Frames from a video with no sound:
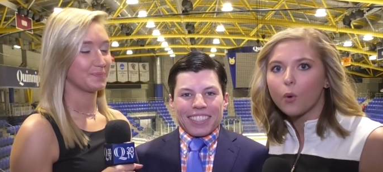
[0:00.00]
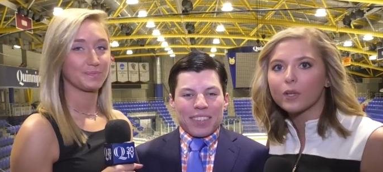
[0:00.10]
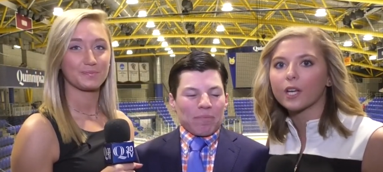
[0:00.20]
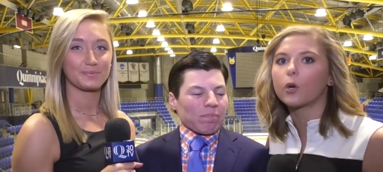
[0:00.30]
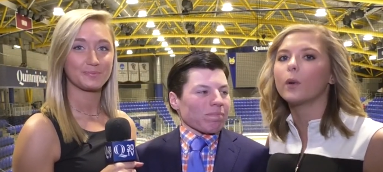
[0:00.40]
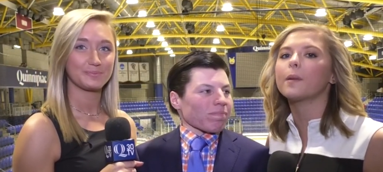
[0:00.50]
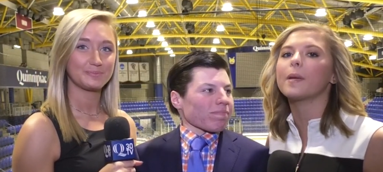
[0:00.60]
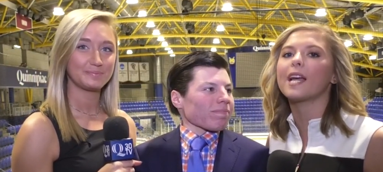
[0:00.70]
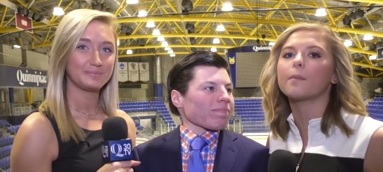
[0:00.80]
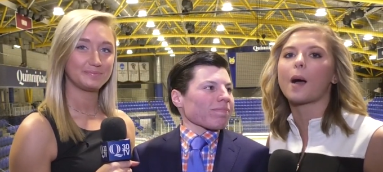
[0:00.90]
Speaker 1: where the
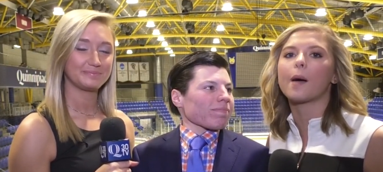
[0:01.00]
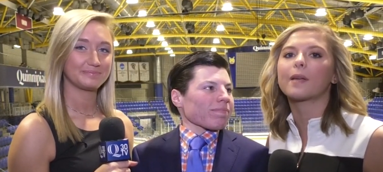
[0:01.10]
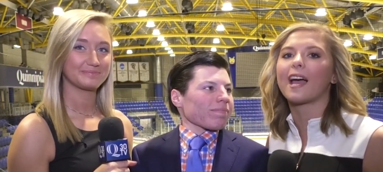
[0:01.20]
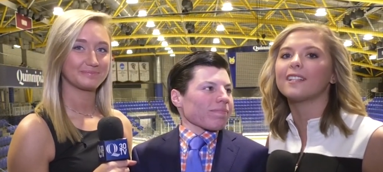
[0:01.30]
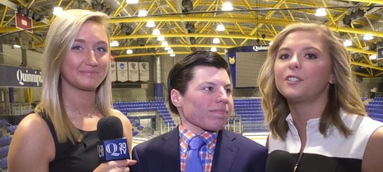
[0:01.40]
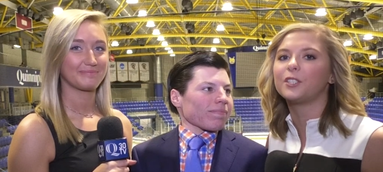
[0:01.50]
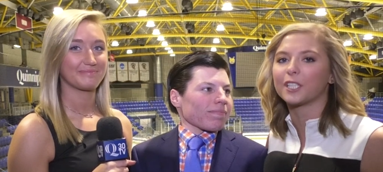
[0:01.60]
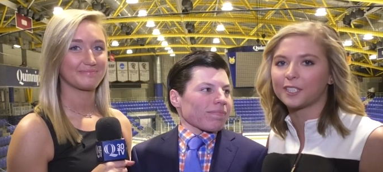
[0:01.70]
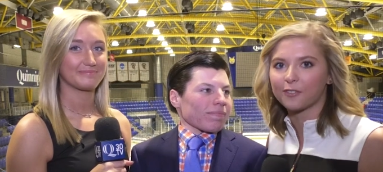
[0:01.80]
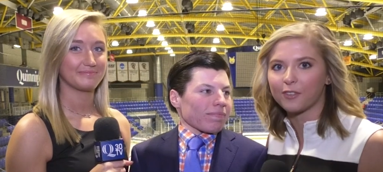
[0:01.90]
Quinnipiac Bobcats
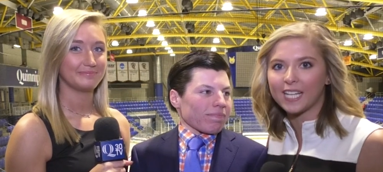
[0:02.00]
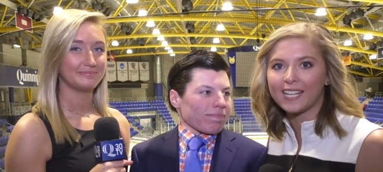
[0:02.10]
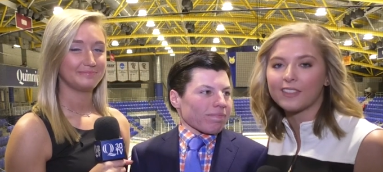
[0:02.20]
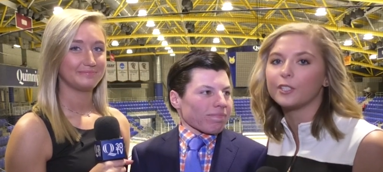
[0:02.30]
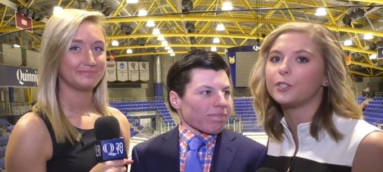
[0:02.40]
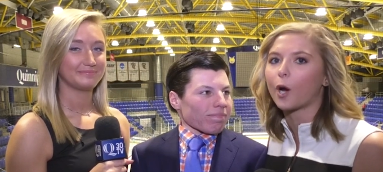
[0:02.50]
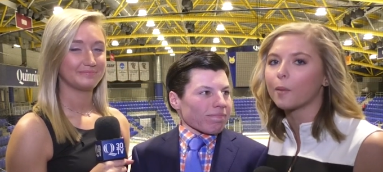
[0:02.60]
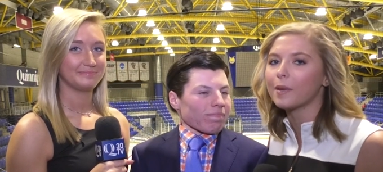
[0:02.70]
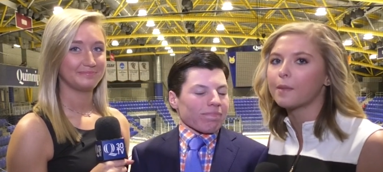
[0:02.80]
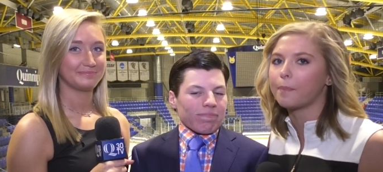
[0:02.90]
just defeated the
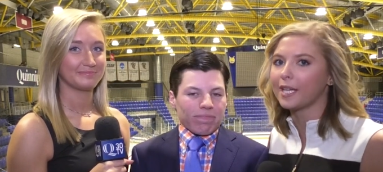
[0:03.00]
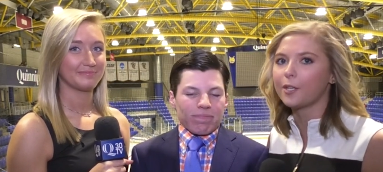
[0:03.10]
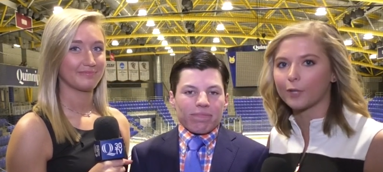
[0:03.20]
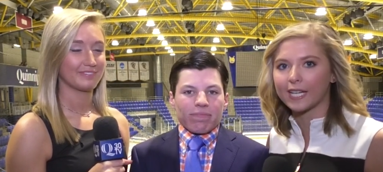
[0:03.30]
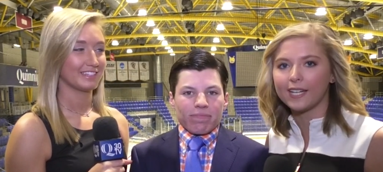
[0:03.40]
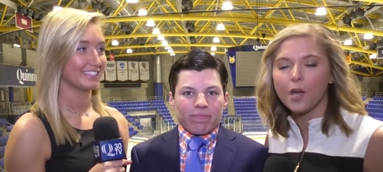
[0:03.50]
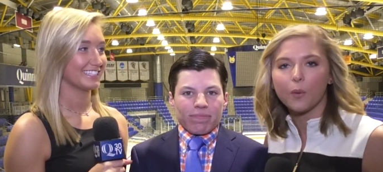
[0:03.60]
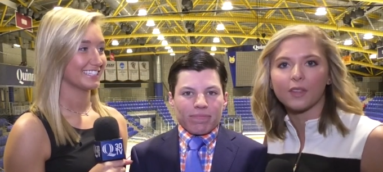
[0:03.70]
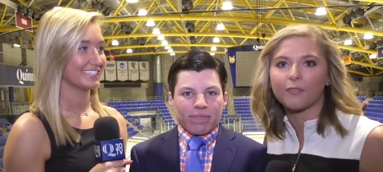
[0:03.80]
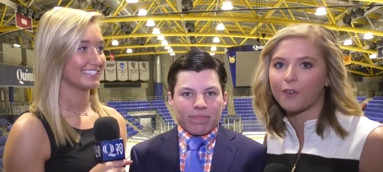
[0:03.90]
Dartmouth Big Green
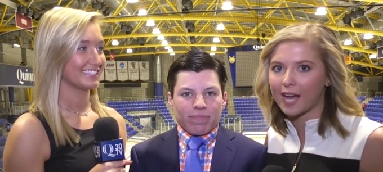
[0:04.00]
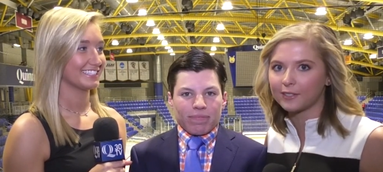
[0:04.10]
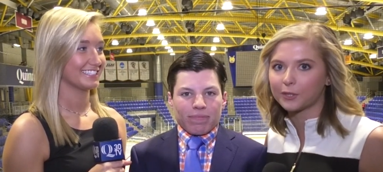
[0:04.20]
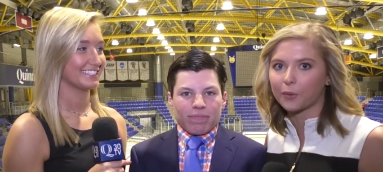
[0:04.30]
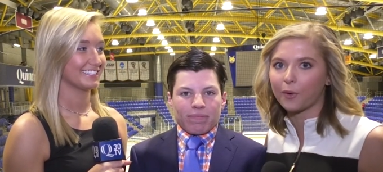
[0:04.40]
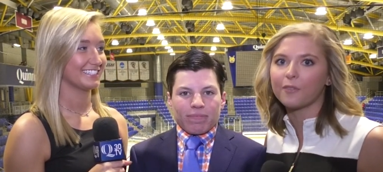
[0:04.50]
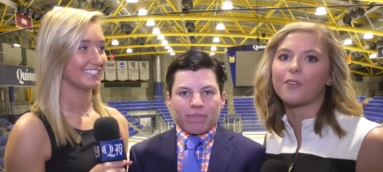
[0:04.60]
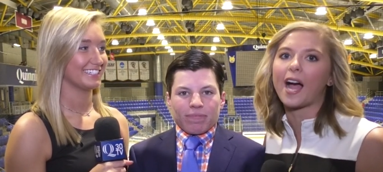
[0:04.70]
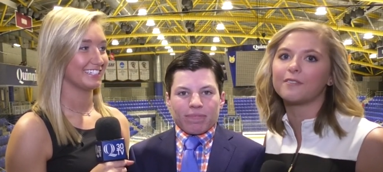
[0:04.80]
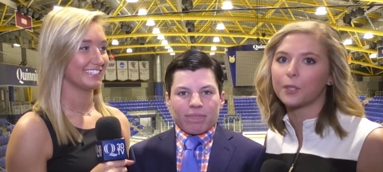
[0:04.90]
with a final score
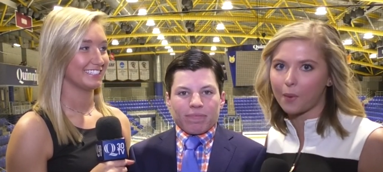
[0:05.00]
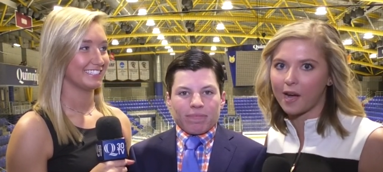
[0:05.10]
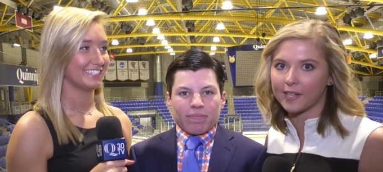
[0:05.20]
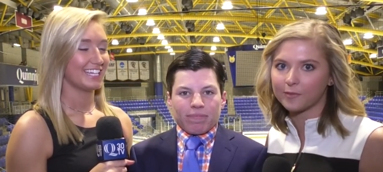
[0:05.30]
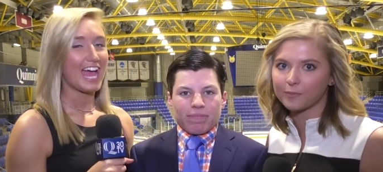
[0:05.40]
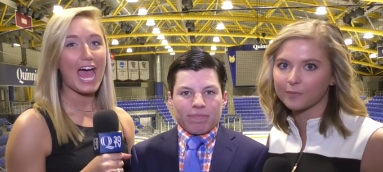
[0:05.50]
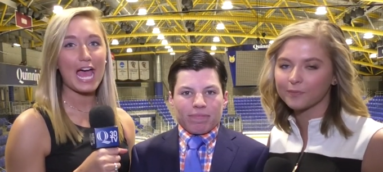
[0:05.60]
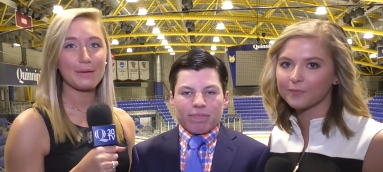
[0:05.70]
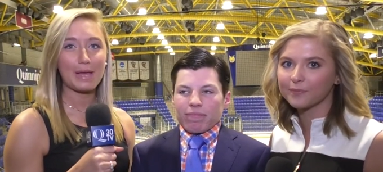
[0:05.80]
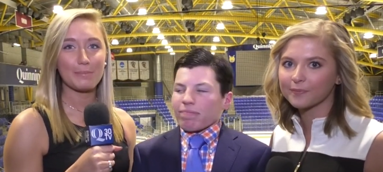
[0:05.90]
5 to 1.
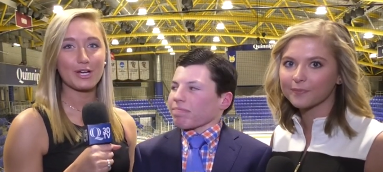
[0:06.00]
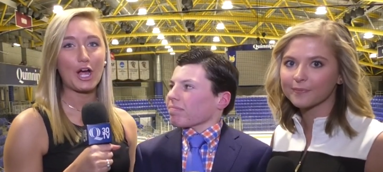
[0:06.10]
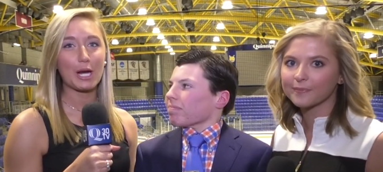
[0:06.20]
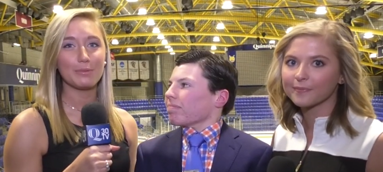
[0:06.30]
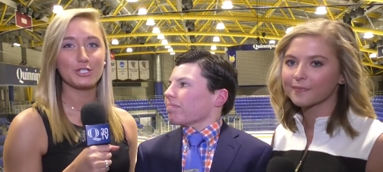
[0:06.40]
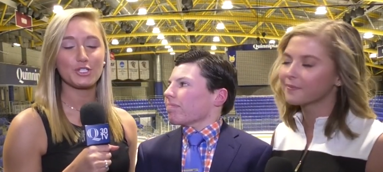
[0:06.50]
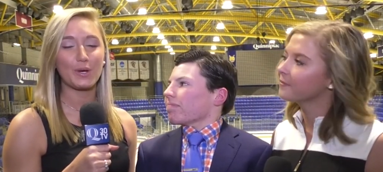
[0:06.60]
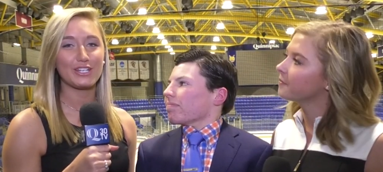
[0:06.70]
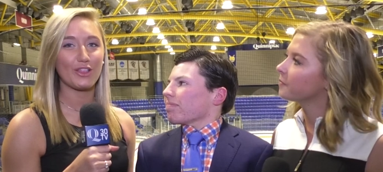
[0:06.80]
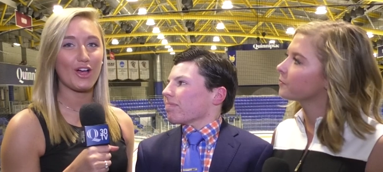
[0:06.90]
Speaker 2: I'm Emma Carman,
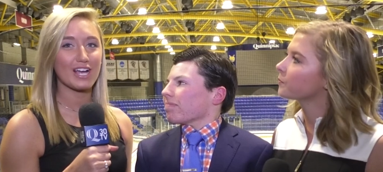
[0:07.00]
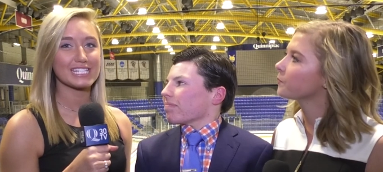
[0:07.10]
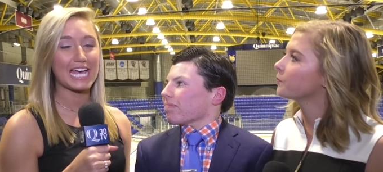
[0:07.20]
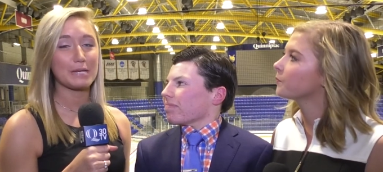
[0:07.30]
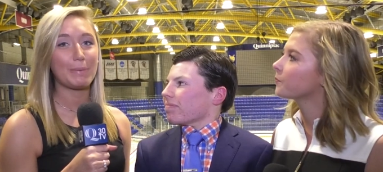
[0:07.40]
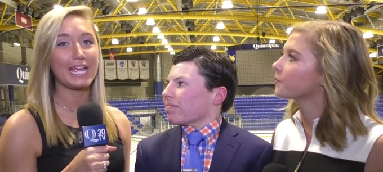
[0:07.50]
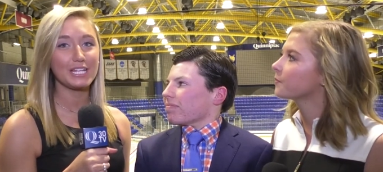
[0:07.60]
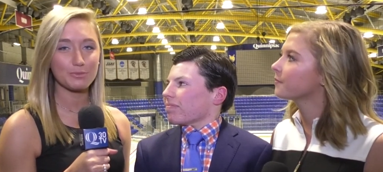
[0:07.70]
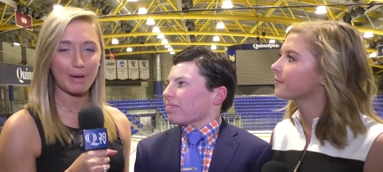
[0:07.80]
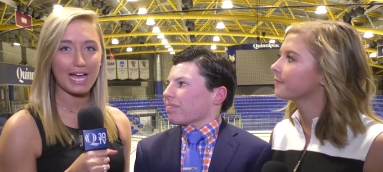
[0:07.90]
joined alongside
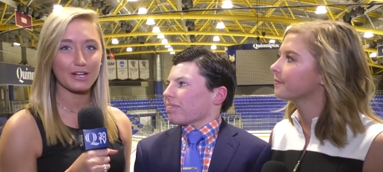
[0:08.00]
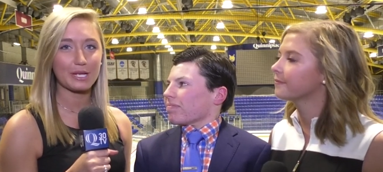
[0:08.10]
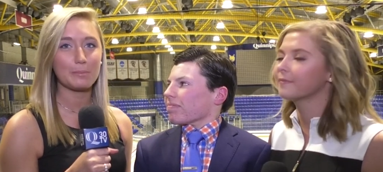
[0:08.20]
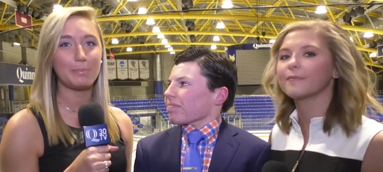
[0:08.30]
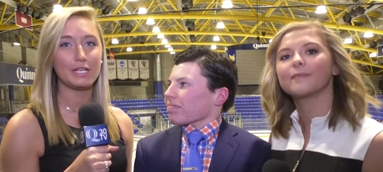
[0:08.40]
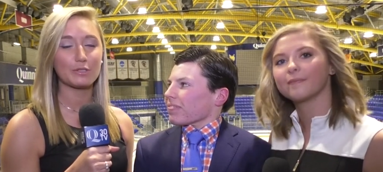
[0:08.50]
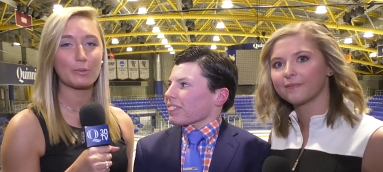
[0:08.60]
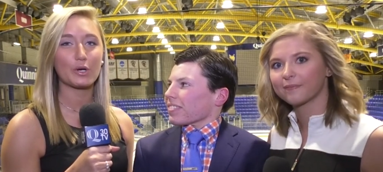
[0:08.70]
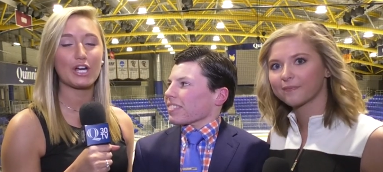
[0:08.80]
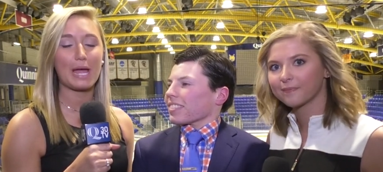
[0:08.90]
Paige Meyer and beat
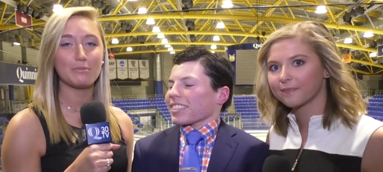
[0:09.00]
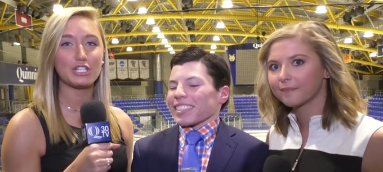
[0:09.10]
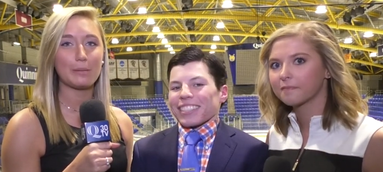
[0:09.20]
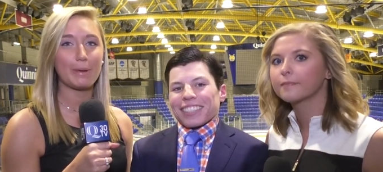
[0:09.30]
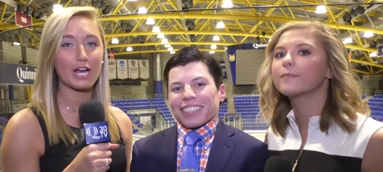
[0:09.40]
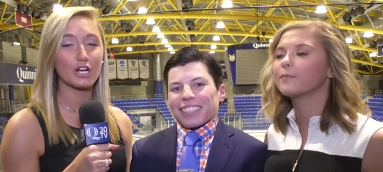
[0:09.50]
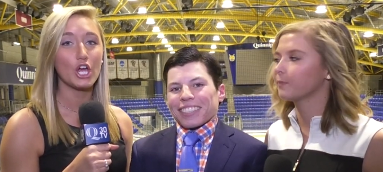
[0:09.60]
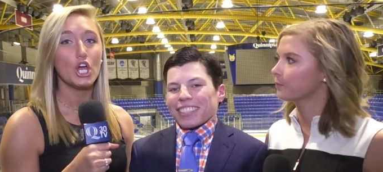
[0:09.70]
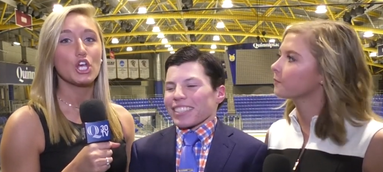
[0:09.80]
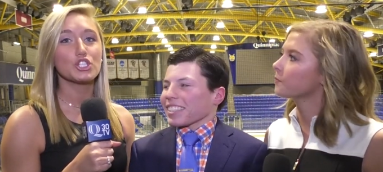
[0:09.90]
reporter MJ Baird.
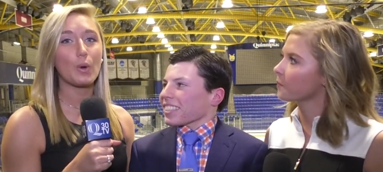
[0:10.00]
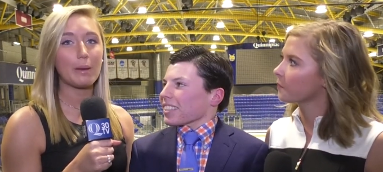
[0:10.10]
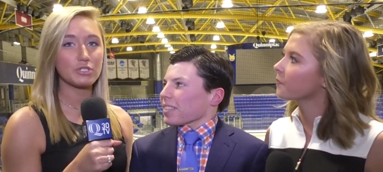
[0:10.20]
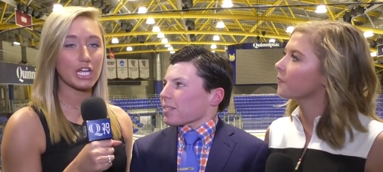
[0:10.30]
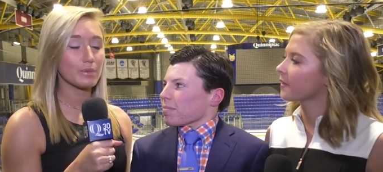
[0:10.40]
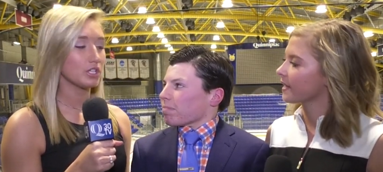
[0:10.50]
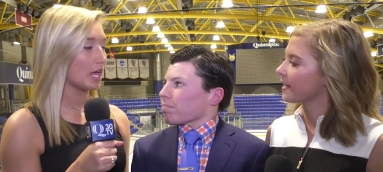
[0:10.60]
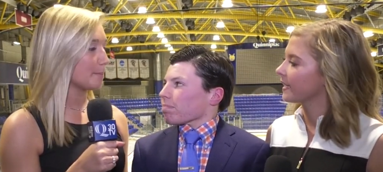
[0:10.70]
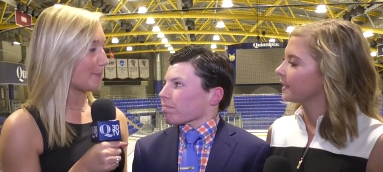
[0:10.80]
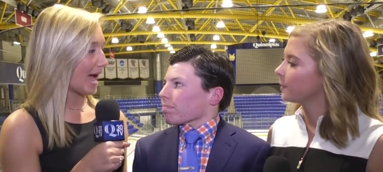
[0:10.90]
So, MJ, it was a
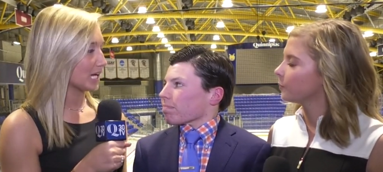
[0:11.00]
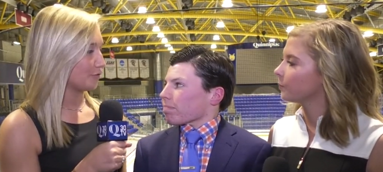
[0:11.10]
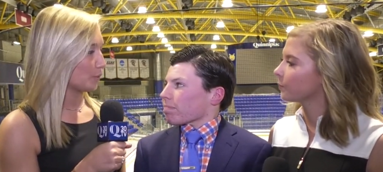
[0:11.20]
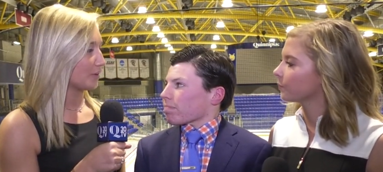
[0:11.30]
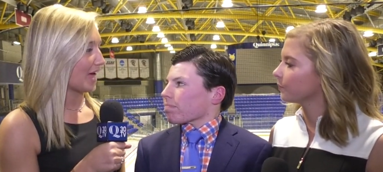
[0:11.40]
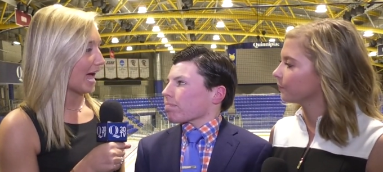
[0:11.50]
lot of back and forth